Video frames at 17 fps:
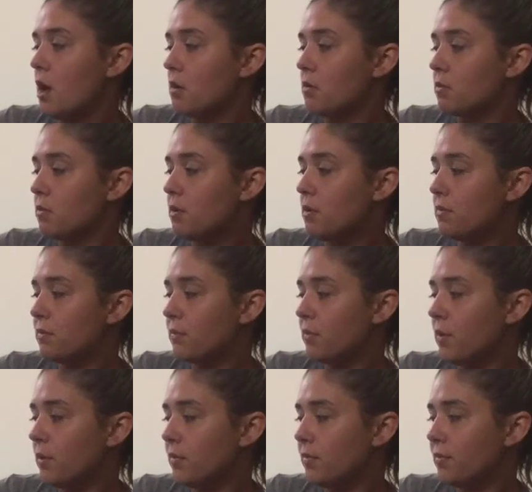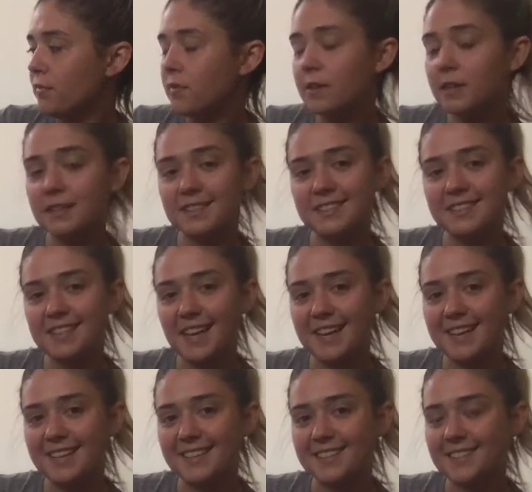"Woof, woof," said
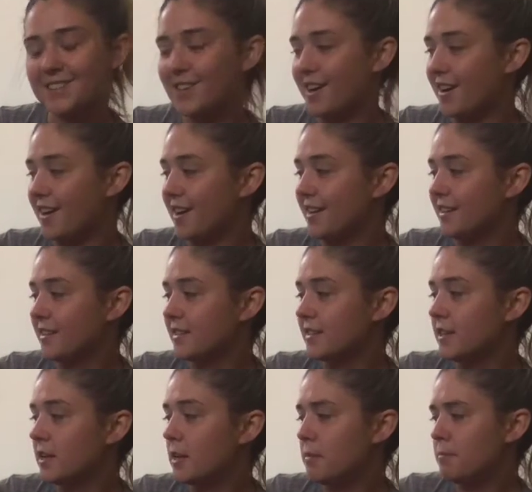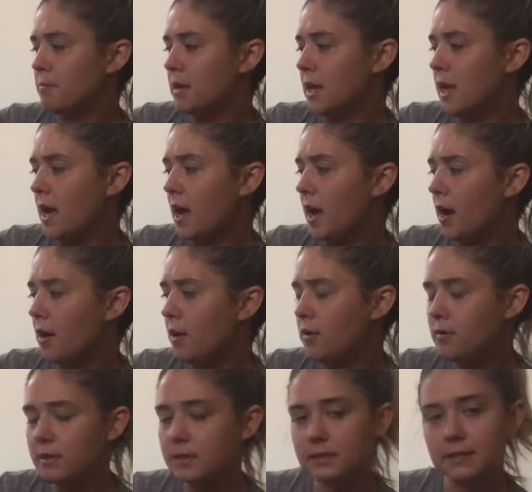his dog.
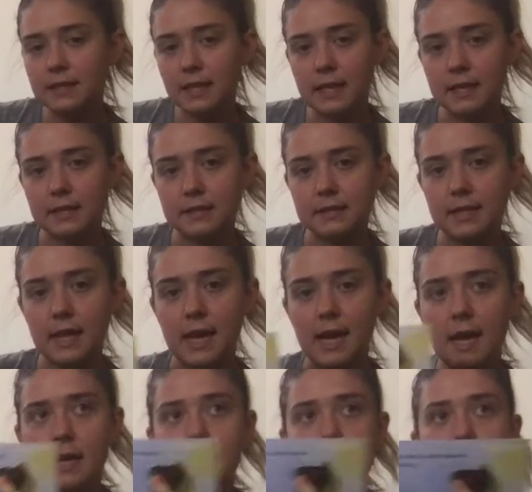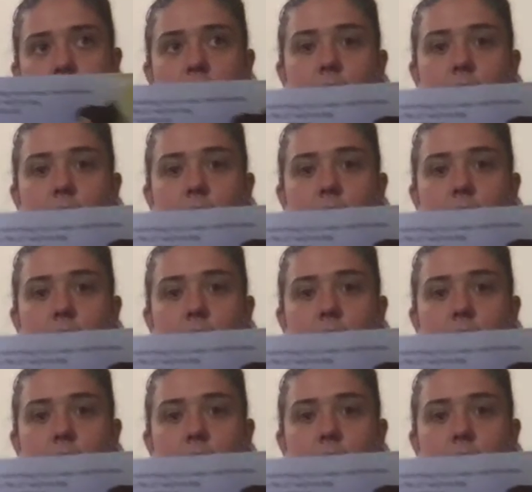"Meow," said his cat.